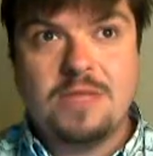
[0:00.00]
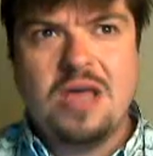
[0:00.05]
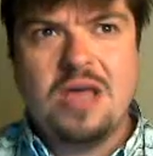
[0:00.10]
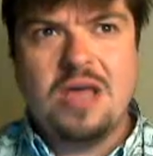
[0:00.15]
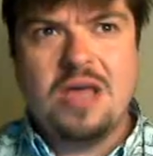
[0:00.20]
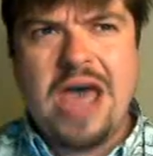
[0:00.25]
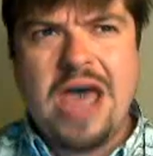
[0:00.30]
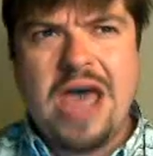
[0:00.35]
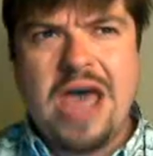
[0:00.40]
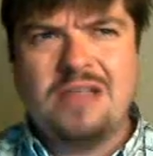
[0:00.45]

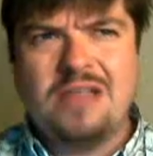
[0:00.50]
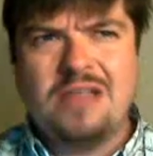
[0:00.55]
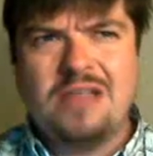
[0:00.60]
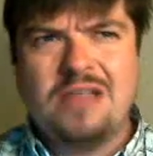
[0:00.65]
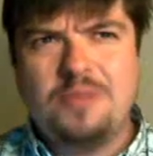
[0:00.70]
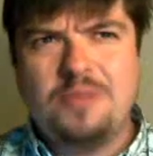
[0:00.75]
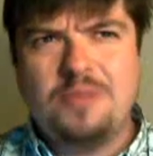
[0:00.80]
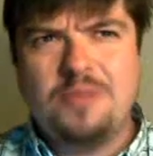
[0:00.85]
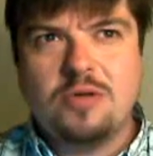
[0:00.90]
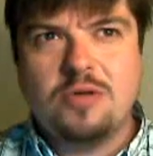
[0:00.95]
Hadn't
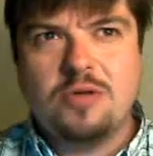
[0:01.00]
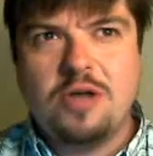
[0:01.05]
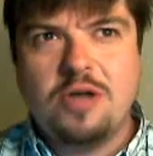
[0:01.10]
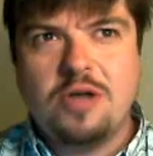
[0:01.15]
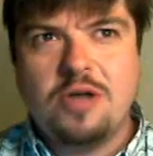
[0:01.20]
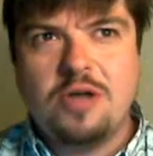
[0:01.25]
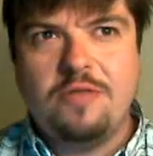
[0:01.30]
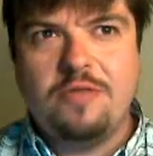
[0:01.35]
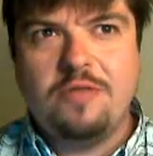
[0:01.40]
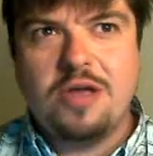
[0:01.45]
spoken to her
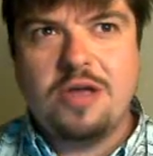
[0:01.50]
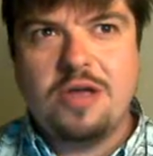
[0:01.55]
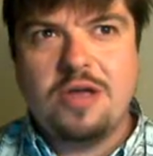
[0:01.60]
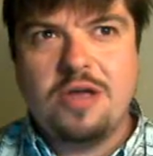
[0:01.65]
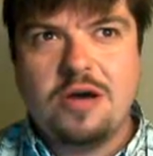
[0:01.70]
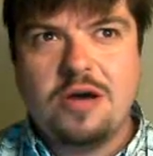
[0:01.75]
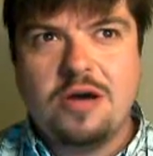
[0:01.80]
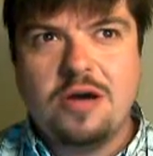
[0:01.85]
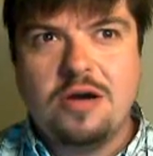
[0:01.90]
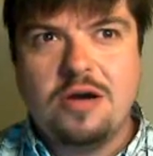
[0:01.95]
for a
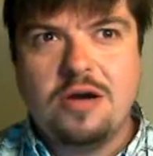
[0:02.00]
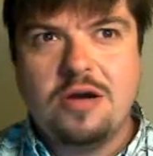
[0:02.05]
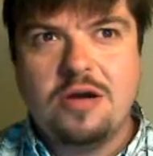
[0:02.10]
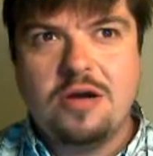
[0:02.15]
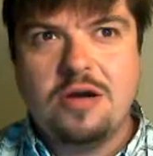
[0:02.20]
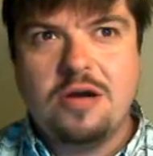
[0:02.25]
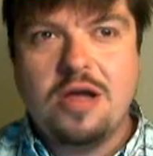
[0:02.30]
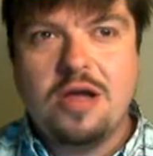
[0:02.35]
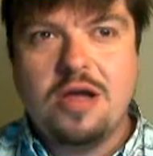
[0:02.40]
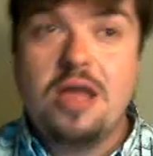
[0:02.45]
year.
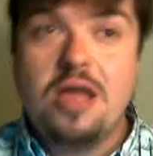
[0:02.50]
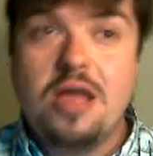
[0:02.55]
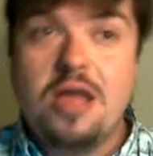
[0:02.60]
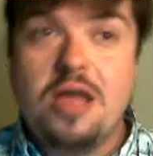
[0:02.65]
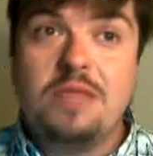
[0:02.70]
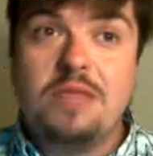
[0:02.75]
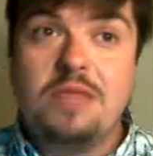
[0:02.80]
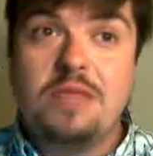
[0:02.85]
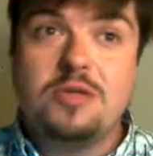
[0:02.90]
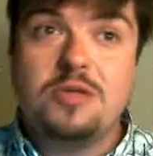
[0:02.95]

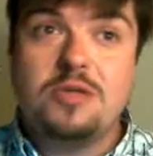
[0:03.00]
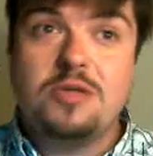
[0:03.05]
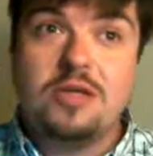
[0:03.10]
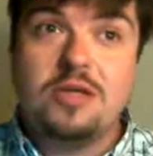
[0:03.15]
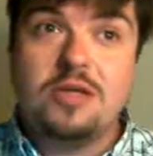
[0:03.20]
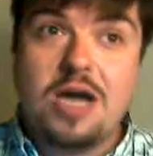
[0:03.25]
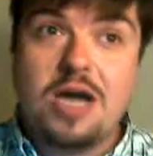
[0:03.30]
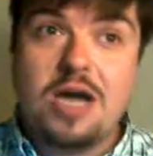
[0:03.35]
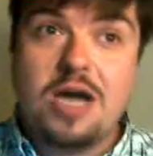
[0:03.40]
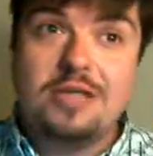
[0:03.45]
Then we started
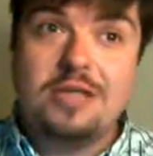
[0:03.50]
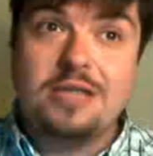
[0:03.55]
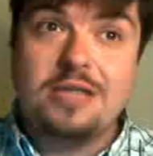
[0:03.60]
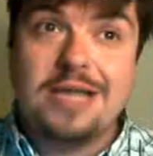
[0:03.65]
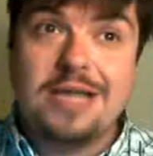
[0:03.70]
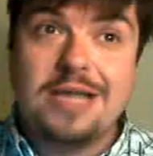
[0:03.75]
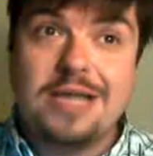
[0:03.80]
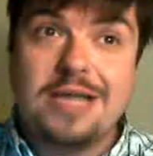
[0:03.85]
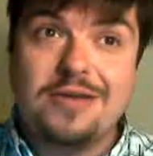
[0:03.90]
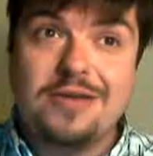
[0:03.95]
talking
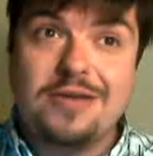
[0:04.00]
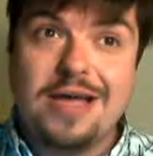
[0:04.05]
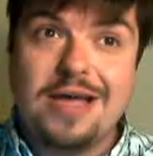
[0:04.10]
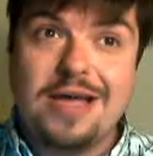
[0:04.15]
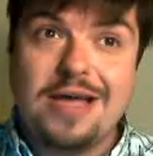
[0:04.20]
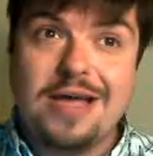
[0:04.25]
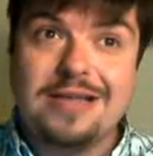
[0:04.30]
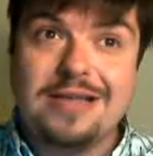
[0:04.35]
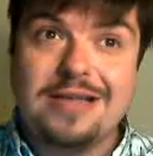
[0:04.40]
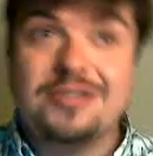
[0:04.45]
together
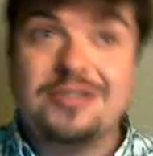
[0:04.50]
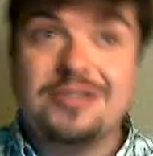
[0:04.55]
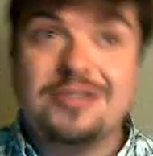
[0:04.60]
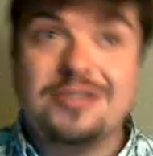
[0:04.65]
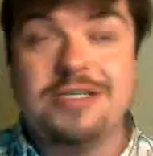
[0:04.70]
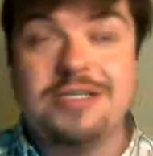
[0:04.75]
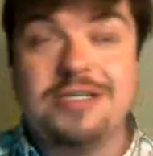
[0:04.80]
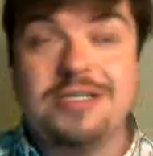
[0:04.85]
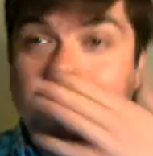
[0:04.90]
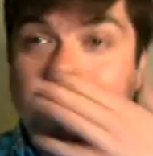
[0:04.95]
again, and
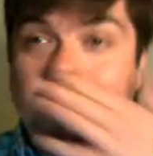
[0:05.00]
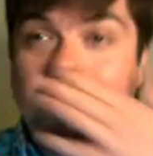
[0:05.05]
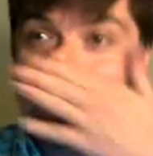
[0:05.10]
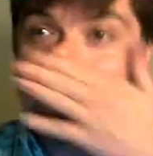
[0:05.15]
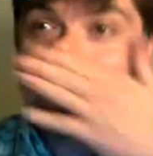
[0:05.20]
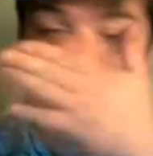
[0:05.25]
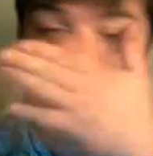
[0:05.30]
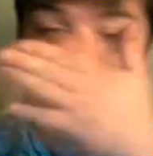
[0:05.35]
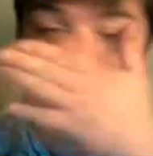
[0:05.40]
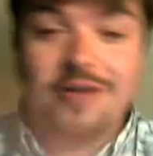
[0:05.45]
she's going
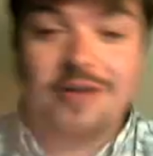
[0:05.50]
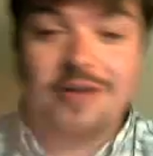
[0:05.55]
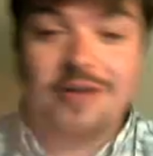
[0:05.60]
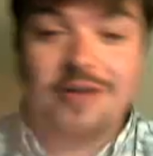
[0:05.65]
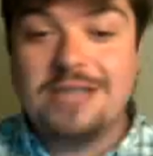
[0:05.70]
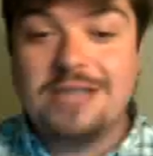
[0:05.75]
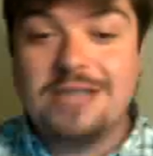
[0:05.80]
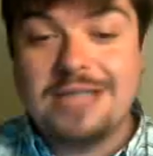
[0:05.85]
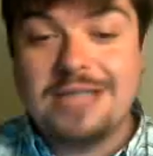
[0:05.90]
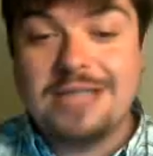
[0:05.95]
down there to
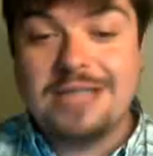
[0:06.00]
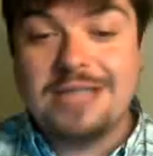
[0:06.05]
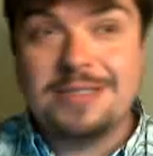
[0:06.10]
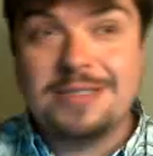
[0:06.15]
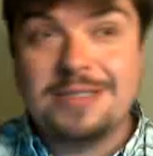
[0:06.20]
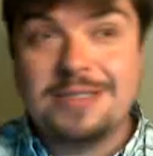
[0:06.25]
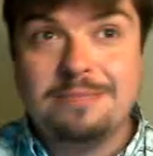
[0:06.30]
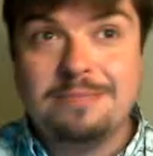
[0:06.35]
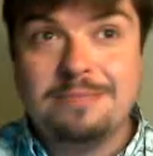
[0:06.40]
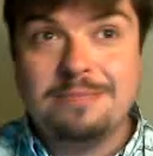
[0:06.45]
get
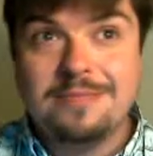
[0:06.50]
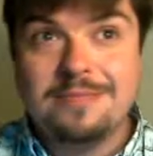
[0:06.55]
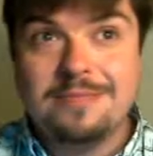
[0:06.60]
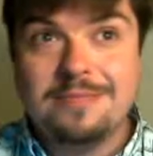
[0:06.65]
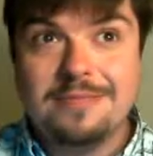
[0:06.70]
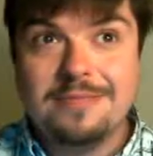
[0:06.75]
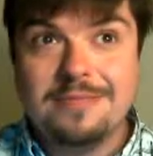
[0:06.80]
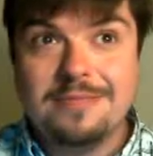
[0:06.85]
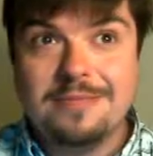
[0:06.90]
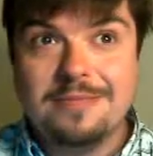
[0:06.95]
some
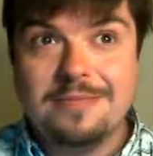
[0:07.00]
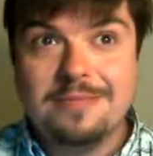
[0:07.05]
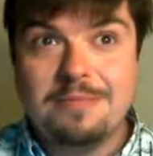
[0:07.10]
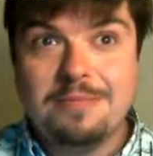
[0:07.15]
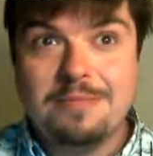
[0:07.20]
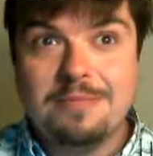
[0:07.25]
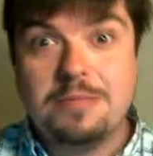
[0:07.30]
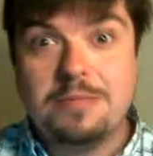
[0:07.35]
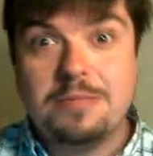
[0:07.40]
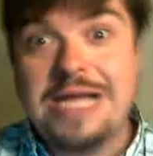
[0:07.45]

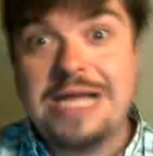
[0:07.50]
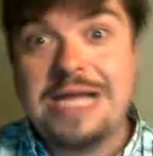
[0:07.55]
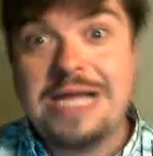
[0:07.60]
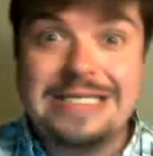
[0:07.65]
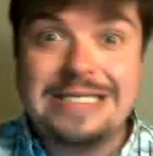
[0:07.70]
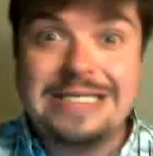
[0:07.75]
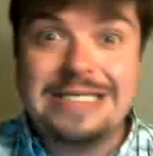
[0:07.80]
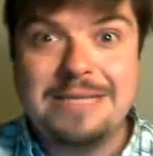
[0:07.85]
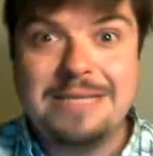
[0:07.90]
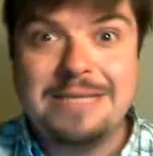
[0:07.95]

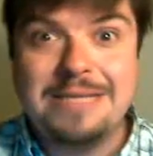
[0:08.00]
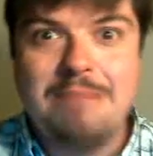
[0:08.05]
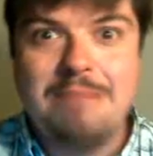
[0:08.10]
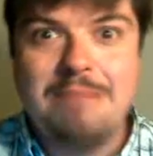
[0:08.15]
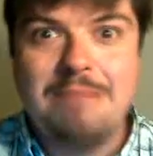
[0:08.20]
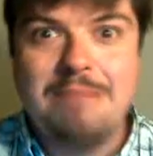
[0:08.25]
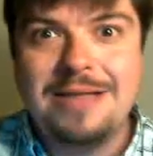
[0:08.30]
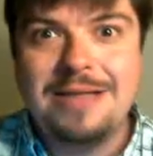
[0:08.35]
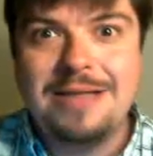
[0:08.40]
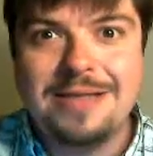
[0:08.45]
plastic
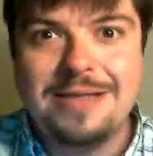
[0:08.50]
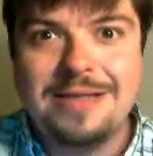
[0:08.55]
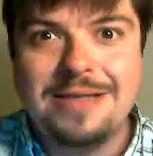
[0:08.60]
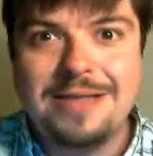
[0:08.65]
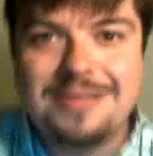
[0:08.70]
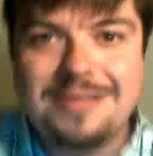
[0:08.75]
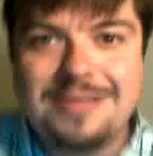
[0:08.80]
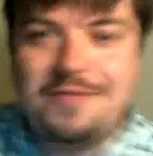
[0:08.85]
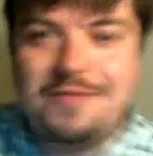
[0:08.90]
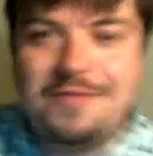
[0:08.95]

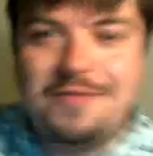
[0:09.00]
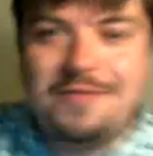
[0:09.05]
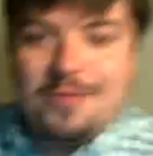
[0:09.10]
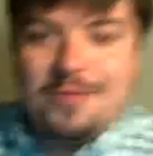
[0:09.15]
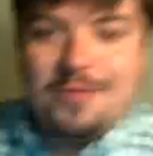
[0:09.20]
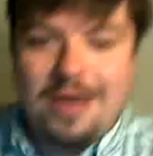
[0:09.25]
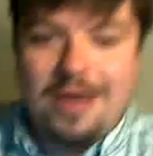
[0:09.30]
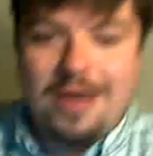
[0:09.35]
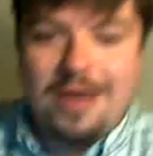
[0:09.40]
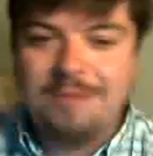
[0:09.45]
maintenance, if you
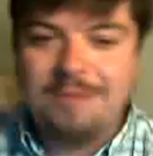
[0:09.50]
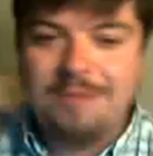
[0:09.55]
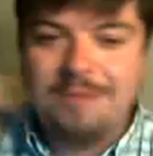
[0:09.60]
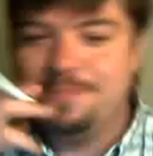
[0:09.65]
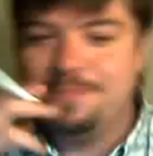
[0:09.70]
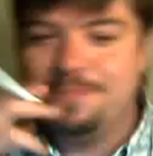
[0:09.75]
care.